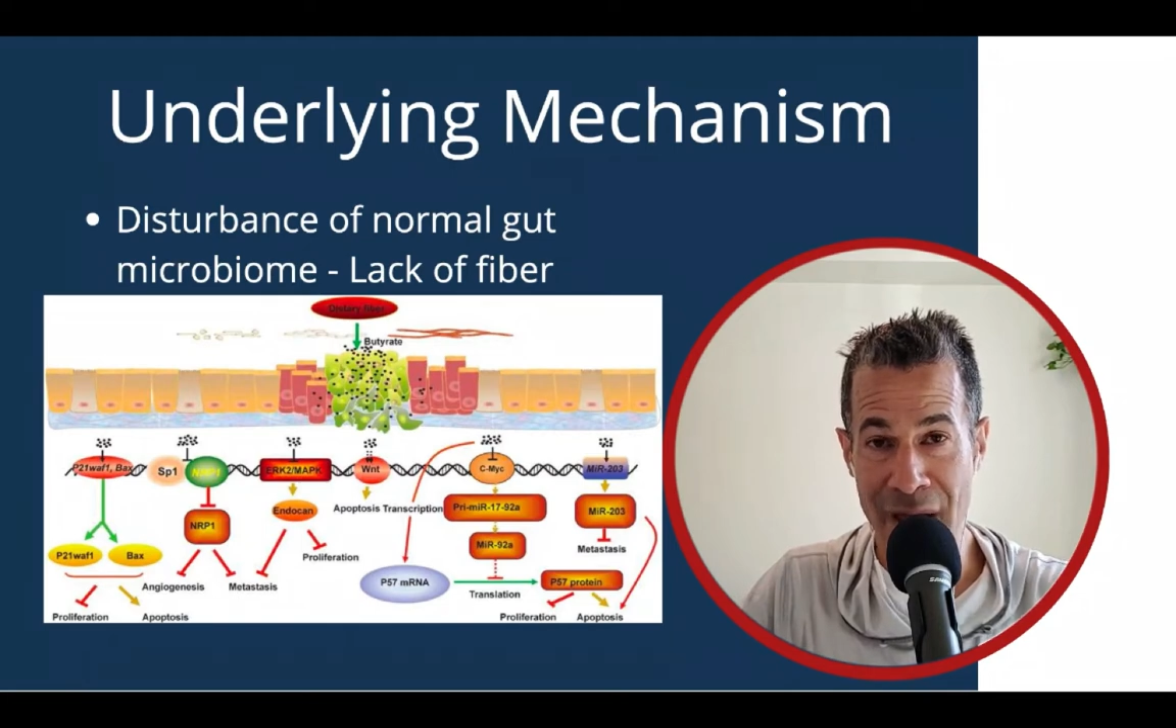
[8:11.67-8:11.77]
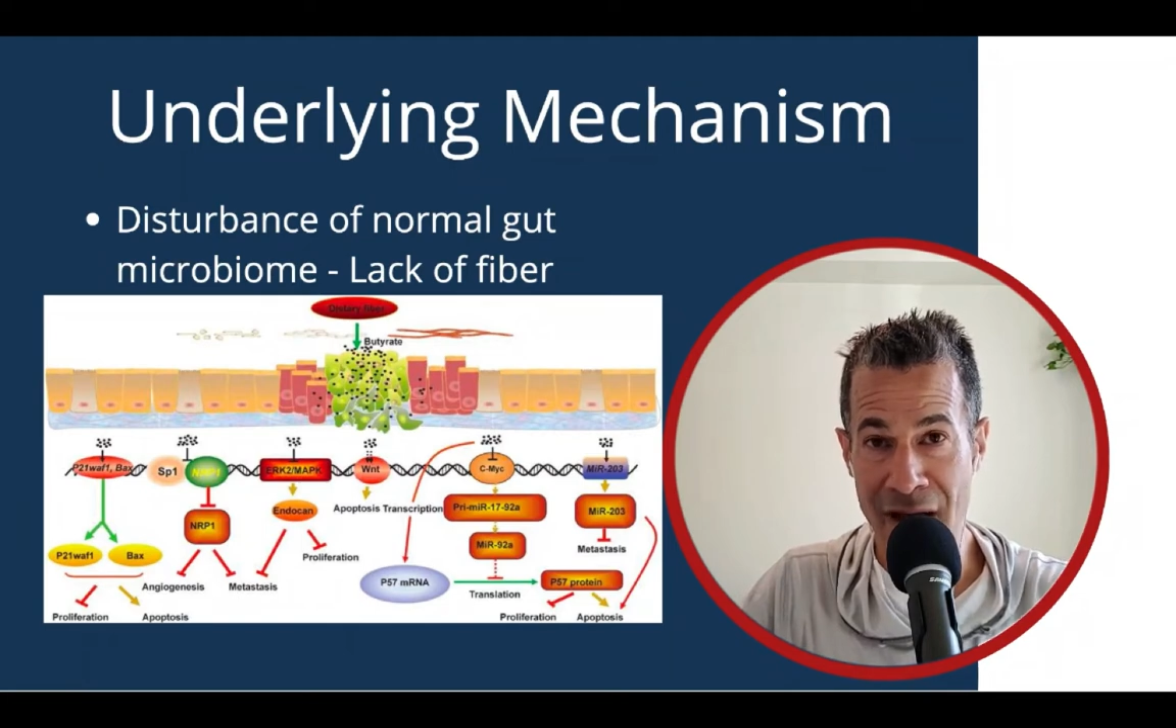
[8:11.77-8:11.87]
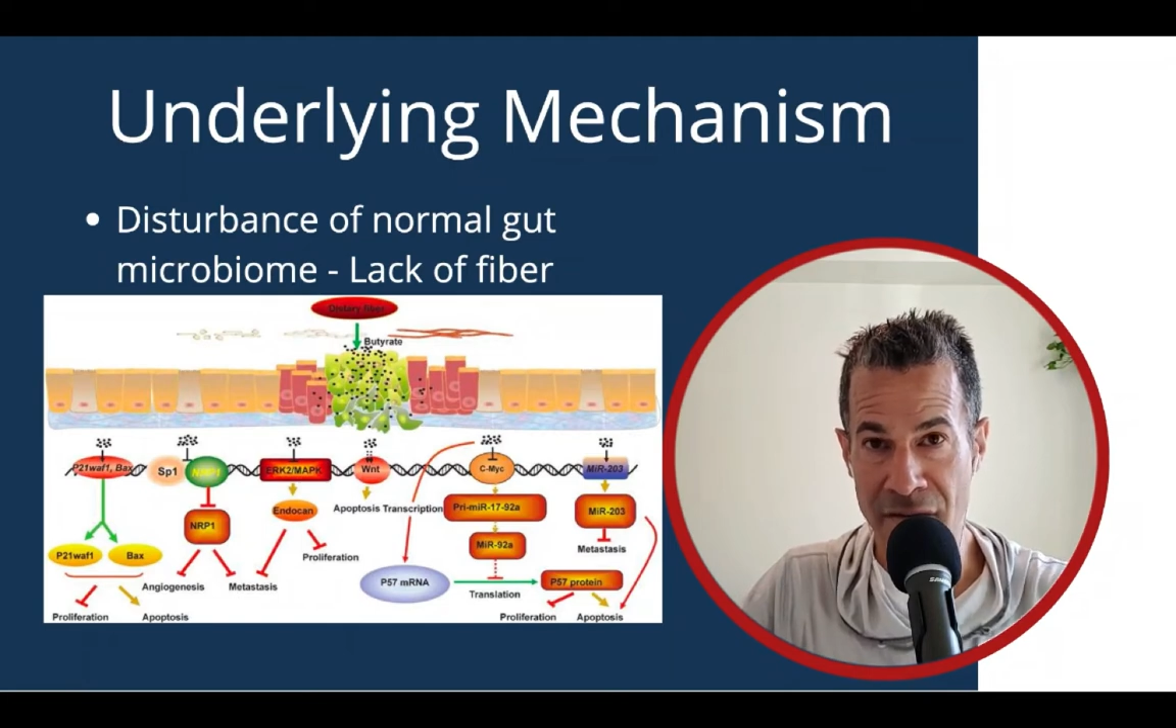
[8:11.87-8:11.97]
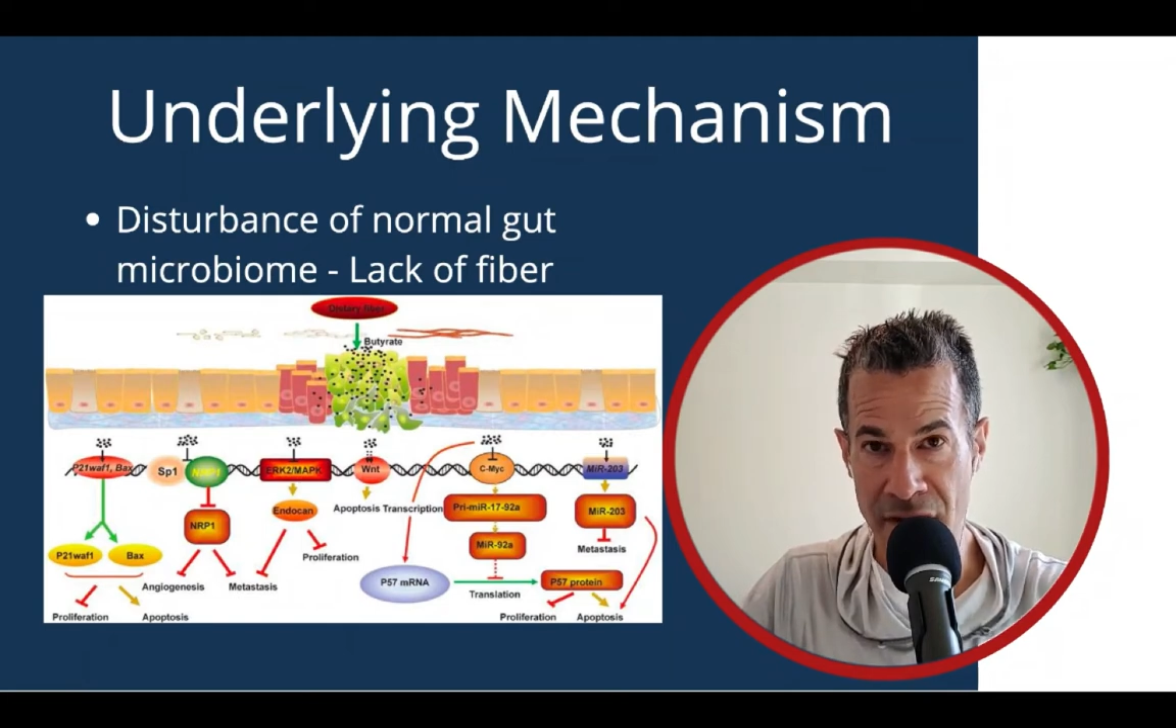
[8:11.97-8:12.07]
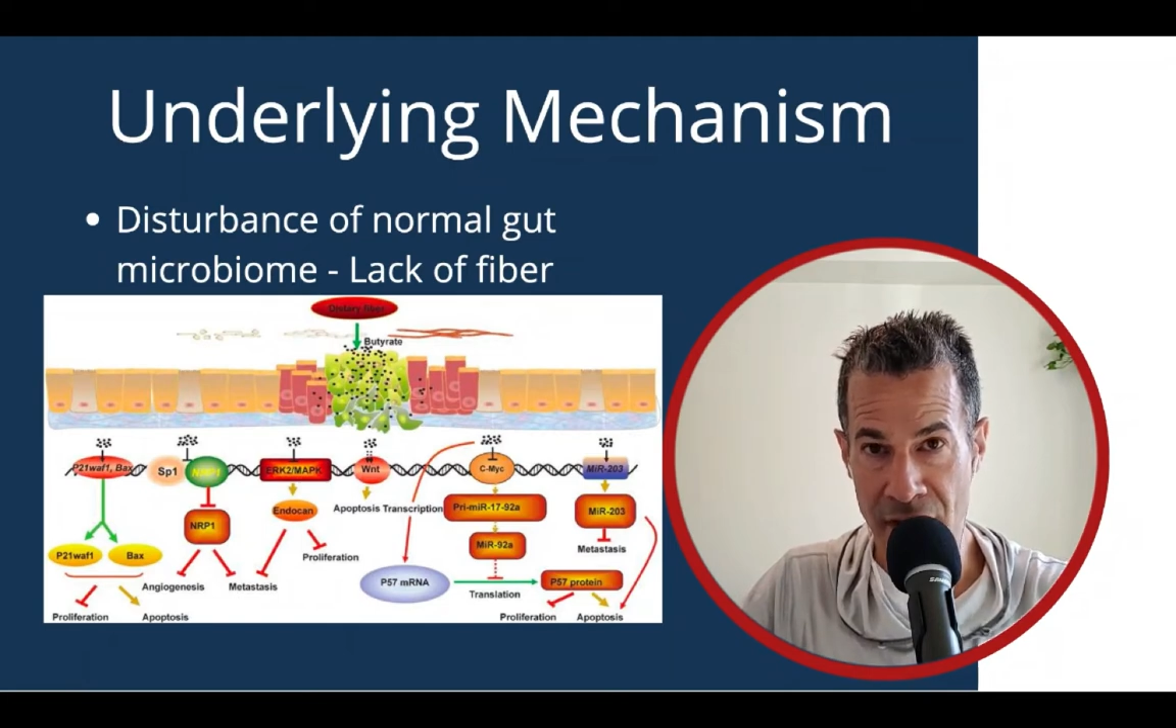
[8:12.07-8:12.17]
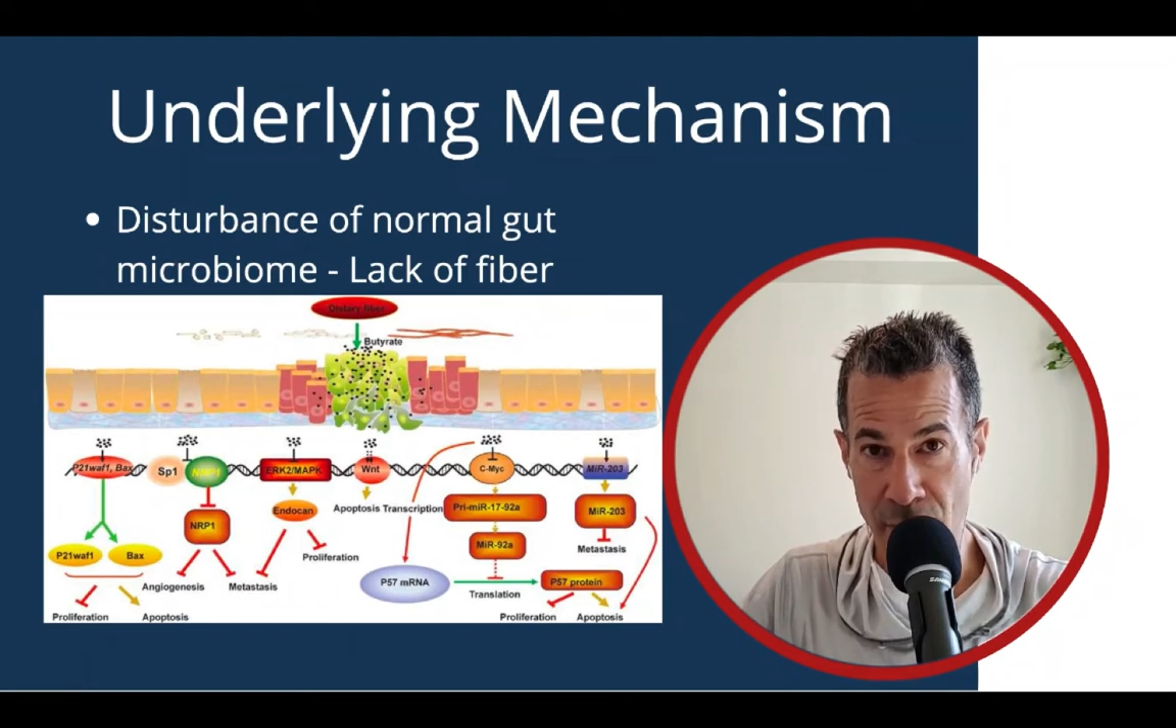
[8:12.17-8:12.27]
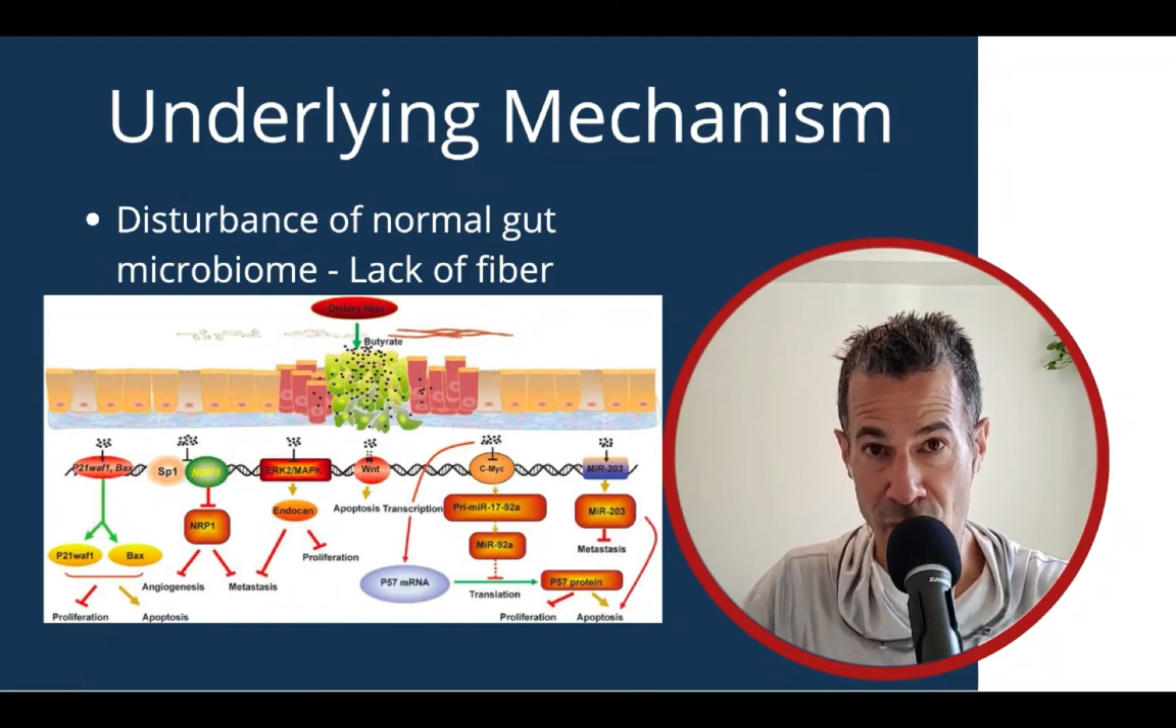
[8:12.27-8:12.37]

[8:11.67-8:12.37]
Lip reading: outcome,